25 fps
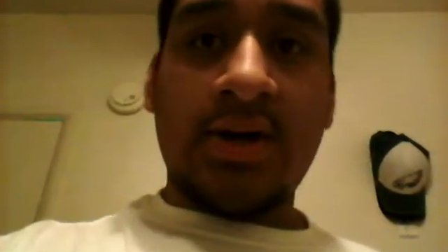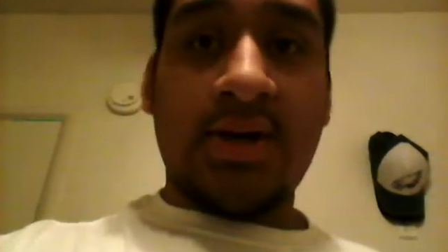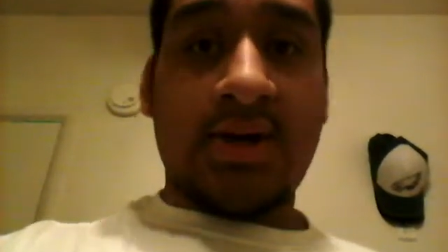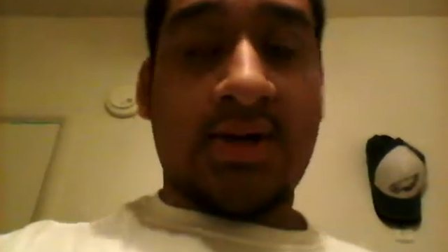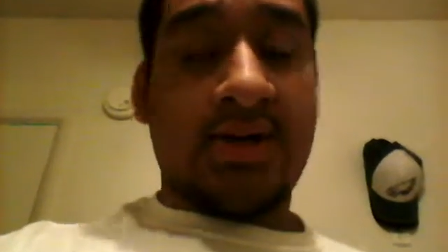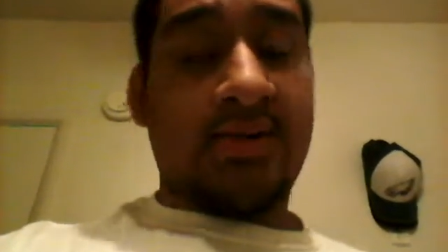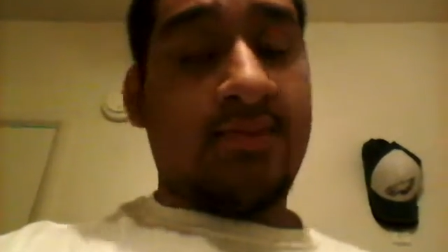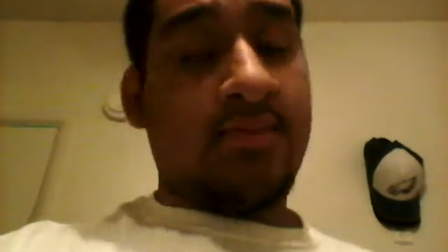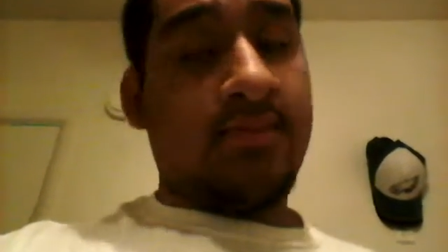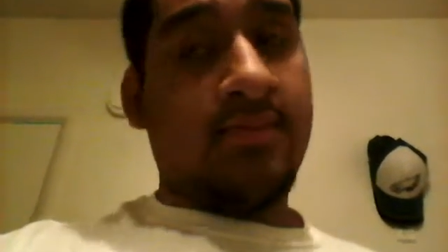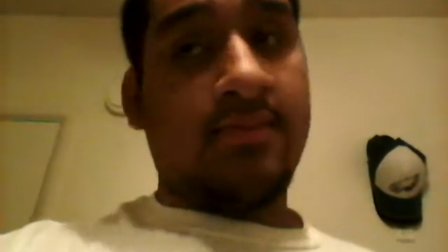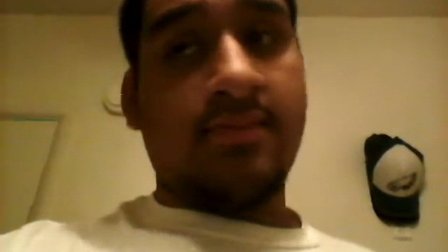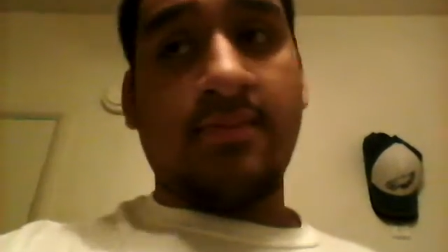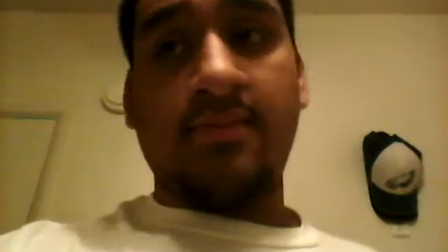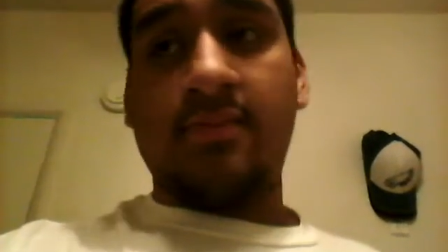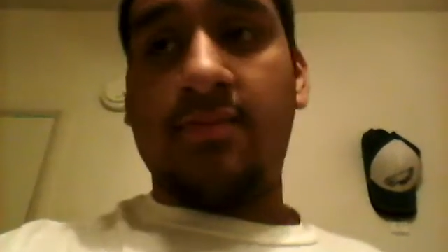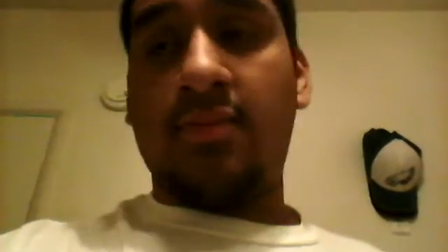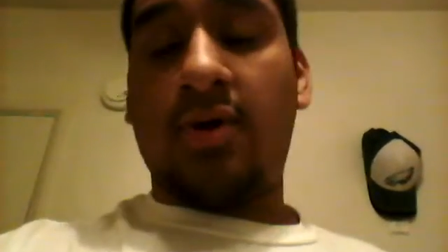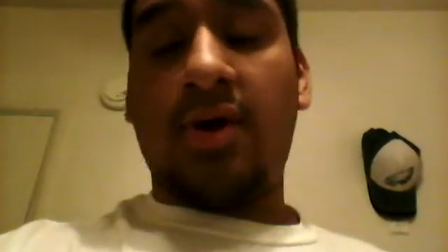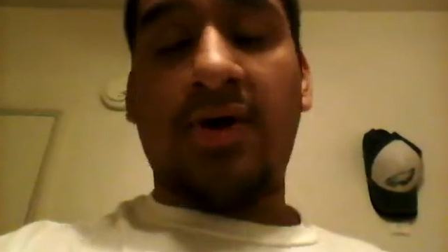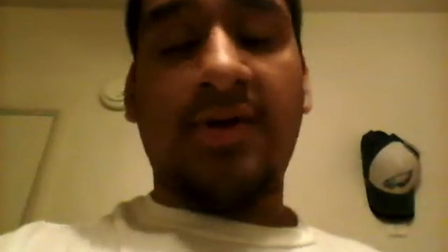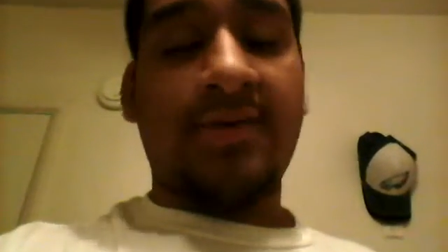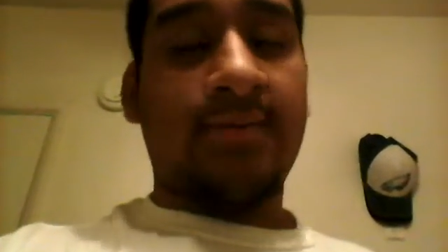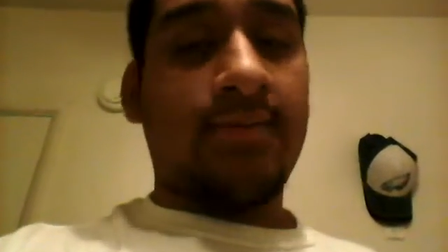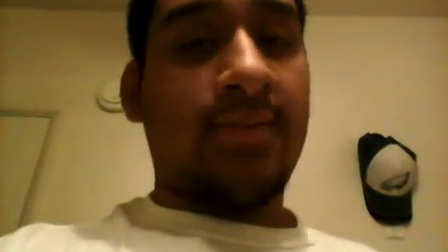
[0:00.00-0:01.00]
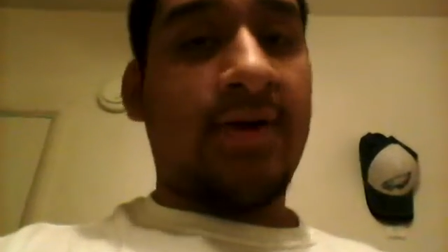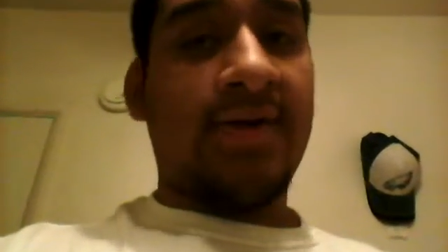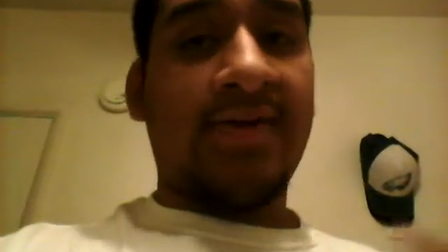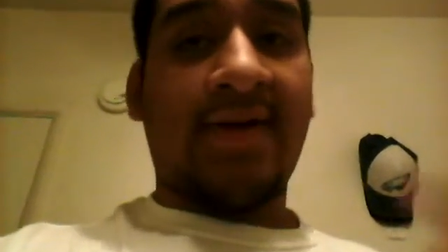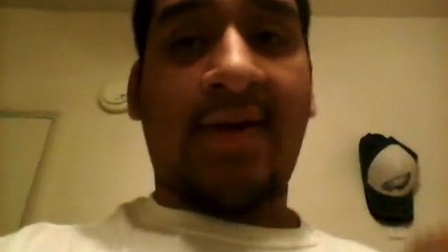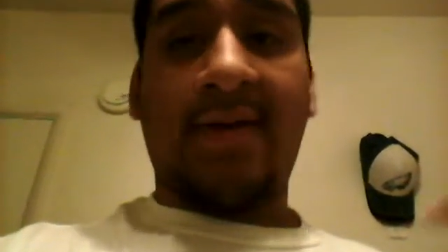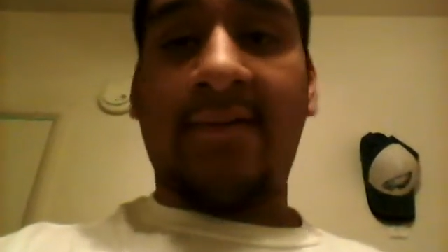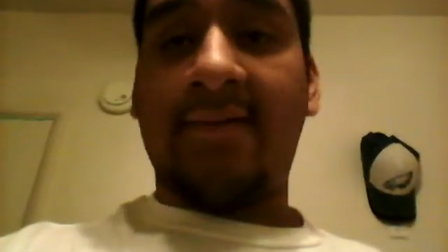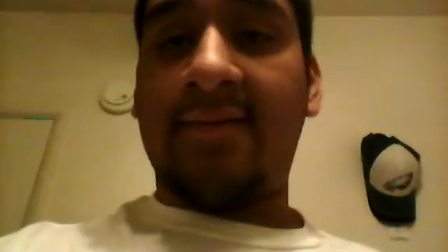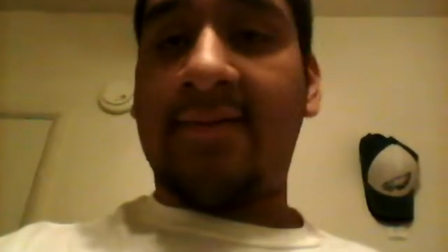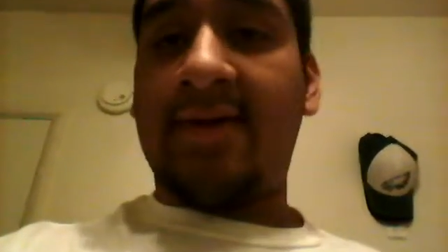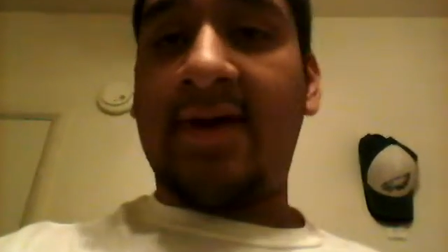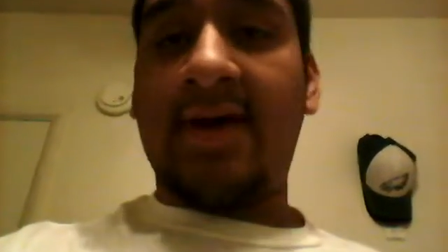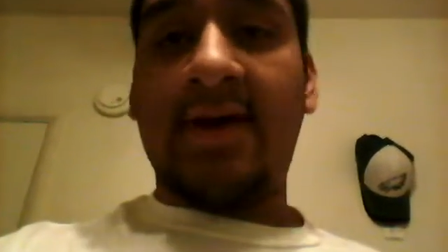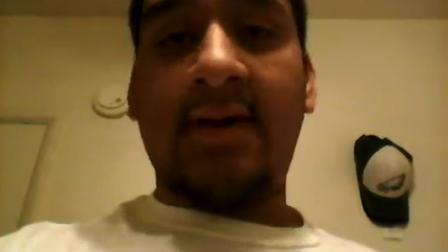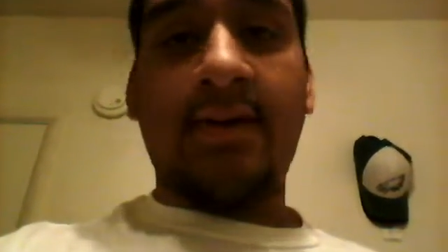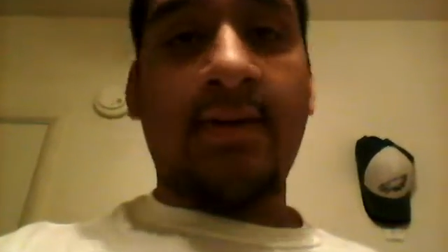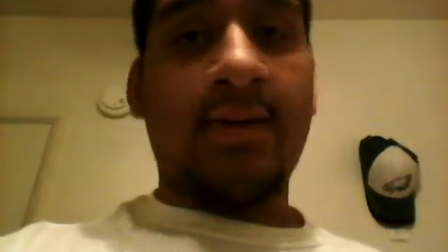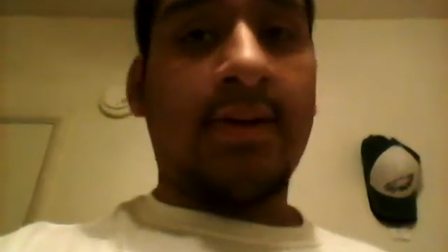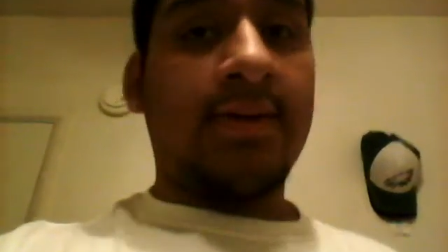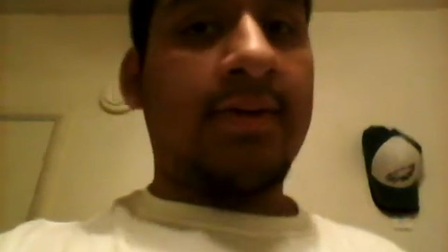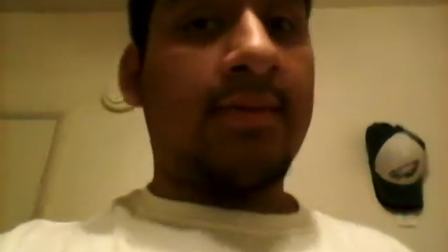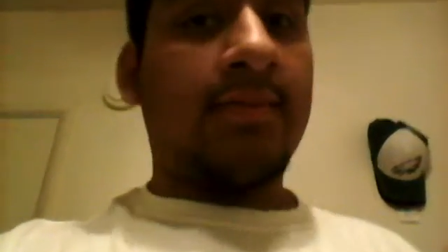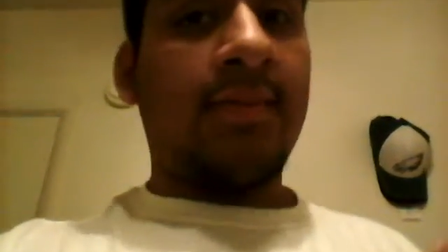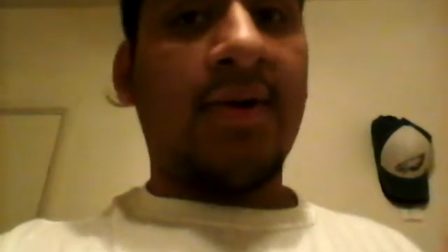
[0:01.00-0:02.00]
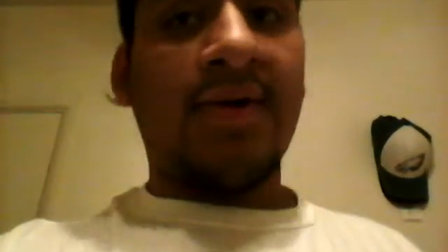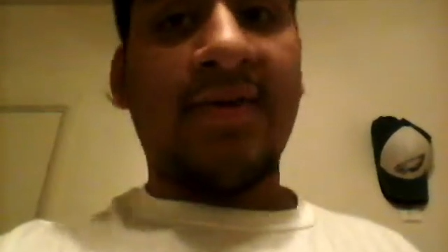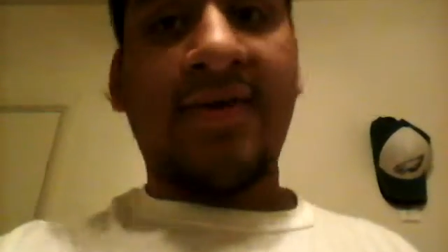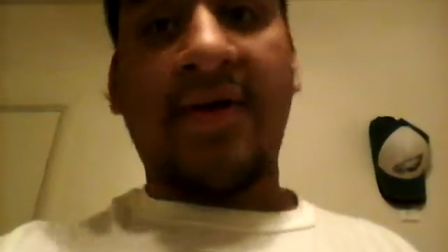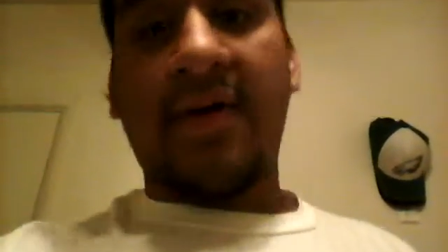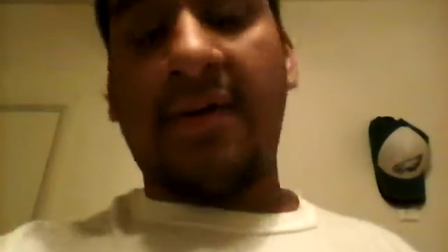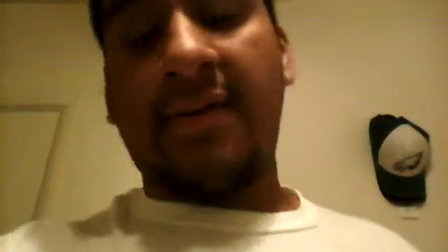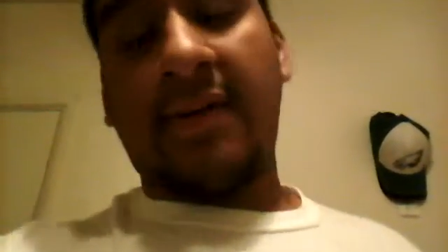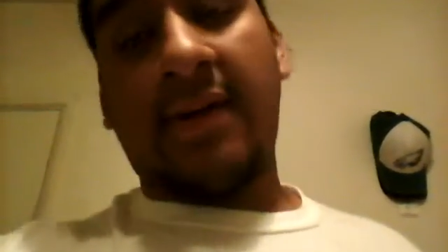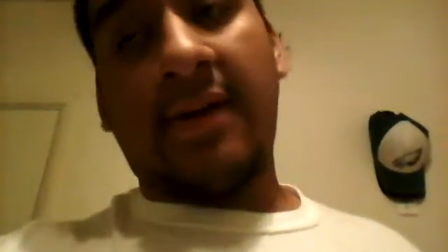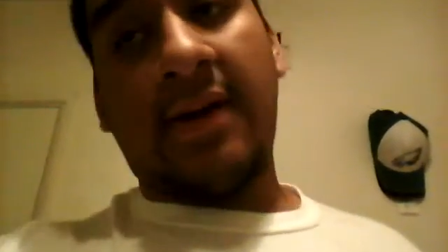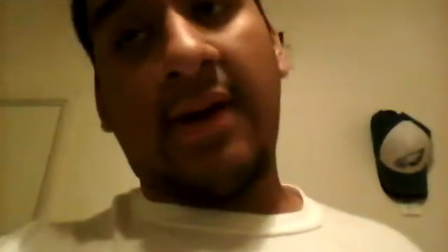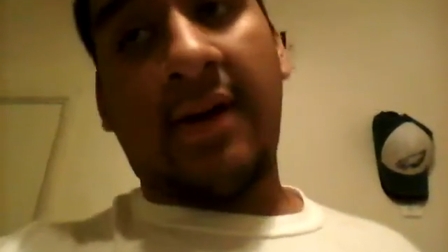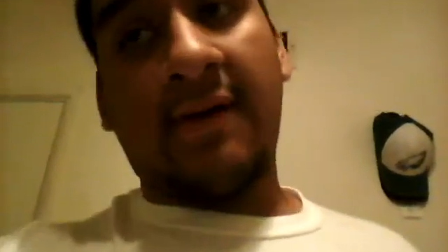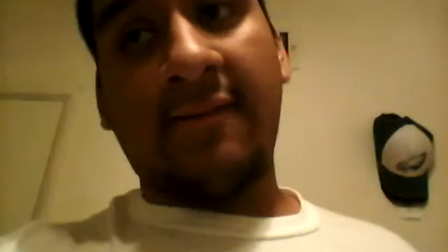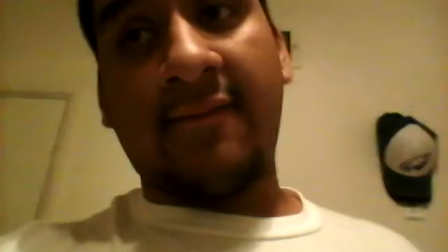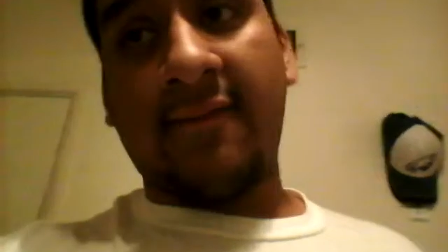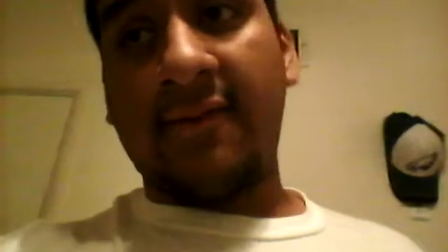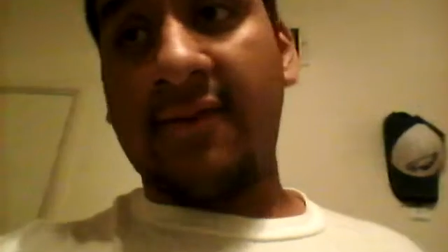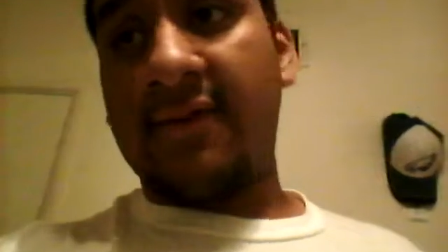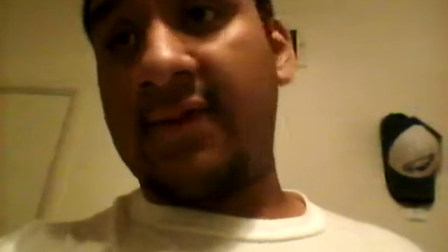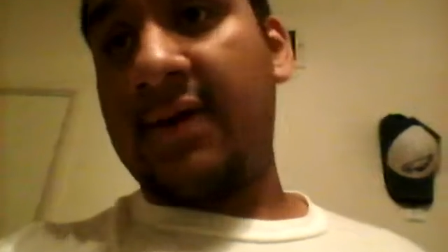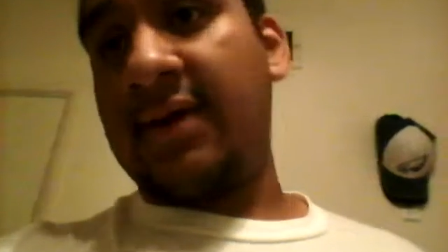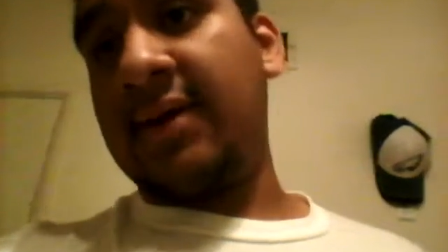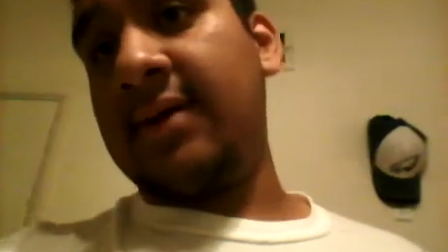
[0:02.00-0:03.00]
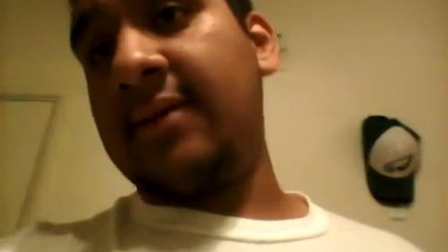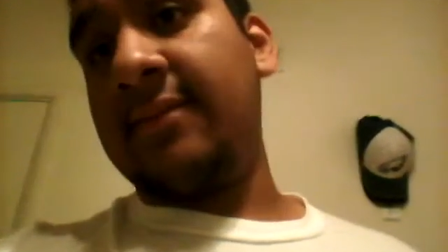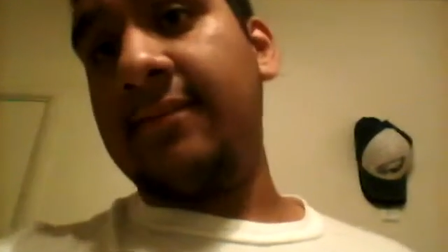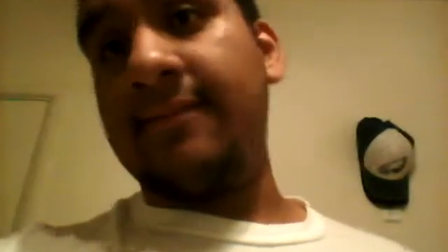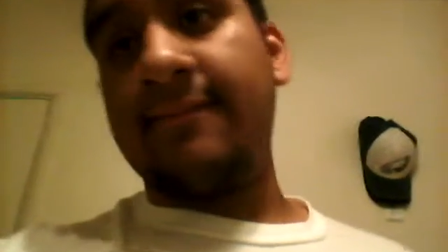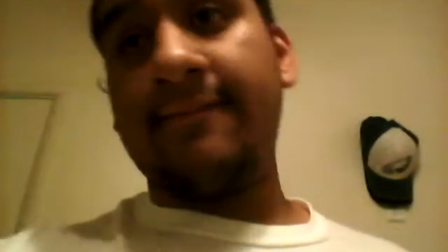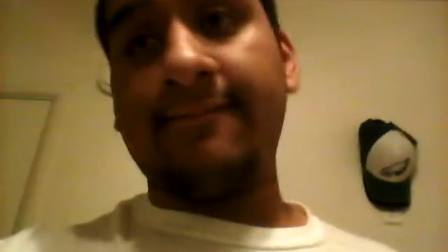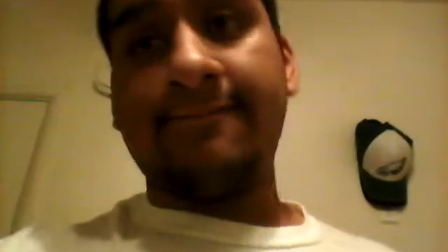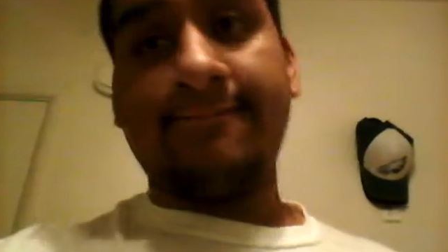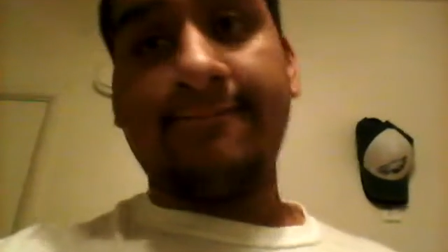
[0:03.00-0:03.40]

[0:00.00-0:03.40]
and one month after that, and a month after that.